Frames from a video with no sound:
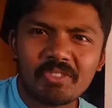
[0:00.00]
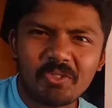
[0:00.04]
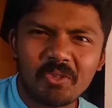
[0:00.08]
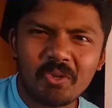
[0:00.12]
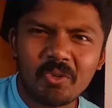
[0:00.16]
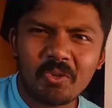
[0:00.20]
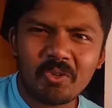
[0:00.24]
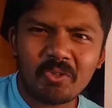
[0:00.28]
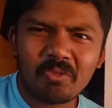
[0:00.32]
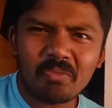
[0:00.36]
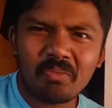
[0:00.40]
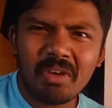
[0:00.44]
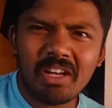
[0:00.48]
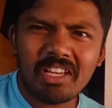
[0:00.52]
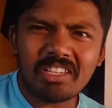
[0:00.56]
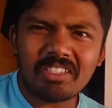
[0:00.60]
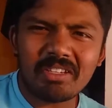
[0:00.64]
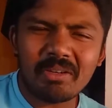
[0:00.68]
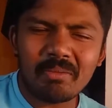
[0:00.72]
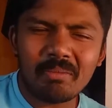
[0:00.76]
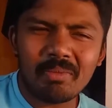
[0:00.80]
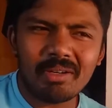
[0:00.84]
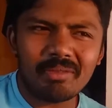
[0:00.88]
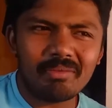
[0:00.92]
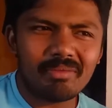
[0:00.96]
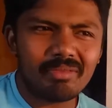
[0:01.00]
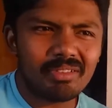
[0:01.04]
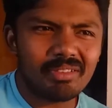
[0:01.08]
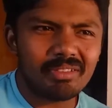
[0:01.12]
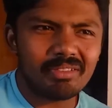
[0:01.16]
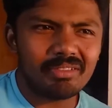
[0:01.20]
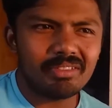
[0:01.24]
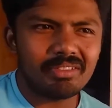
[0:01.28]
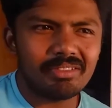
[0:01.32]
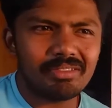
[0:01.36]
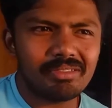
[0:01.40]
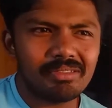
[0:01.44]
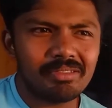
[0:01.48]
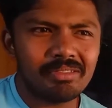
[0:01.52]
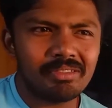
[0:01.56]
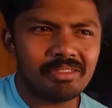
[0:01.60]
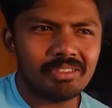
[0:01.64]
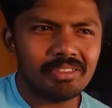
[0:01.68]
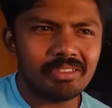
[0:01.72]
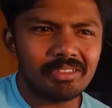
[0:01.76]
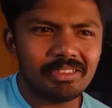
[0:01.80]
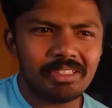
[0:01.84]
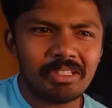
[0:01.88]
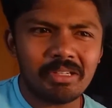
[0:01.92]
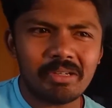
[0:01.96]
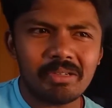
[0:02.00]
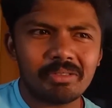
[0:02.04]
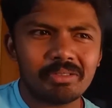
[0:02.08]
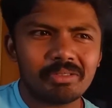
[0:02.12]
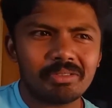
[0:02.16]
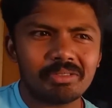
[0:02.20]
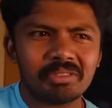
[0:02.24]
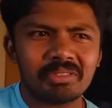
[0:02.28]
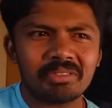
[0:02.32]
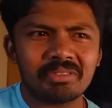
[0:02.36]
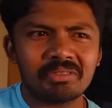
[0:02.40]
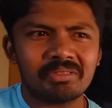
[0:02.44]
Zoro's master, but you know,